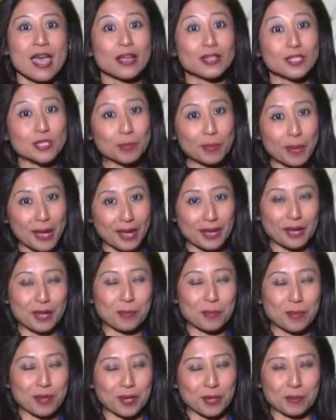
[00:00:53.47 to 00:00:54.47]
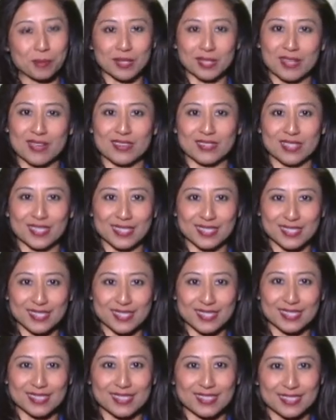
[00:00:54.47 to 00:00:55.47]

to pack up her belongings.